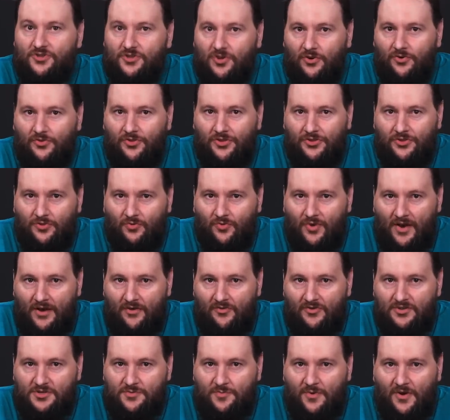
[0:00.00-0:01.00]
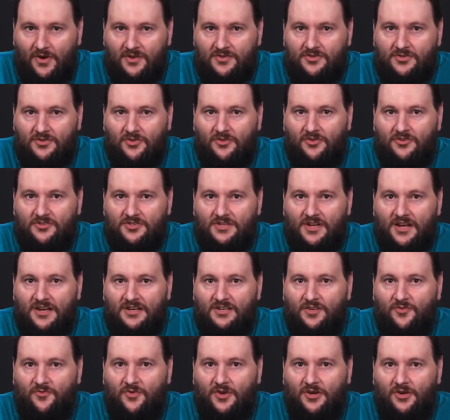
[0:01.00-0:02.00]
showed that the right response to their
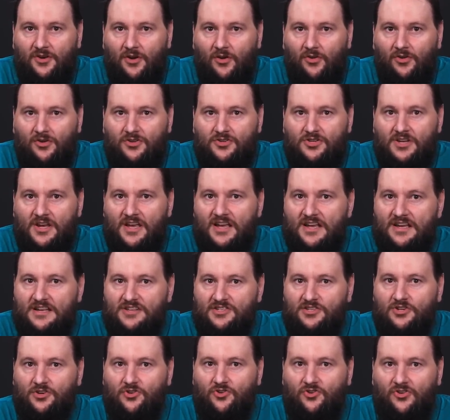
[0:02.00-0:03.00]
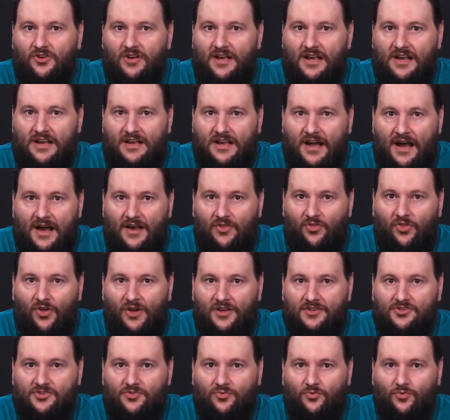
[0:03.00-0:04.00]
scientific knowledge is to create
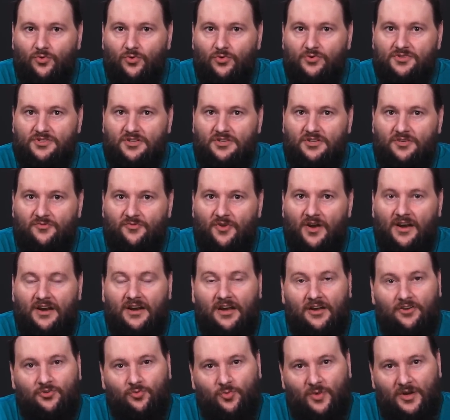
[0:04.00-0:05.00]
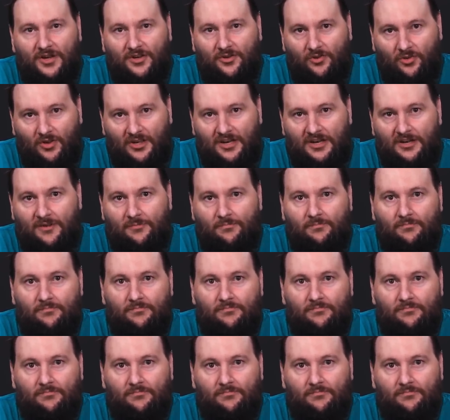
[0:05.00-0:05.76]
guidelines and rules that define how to regulate it."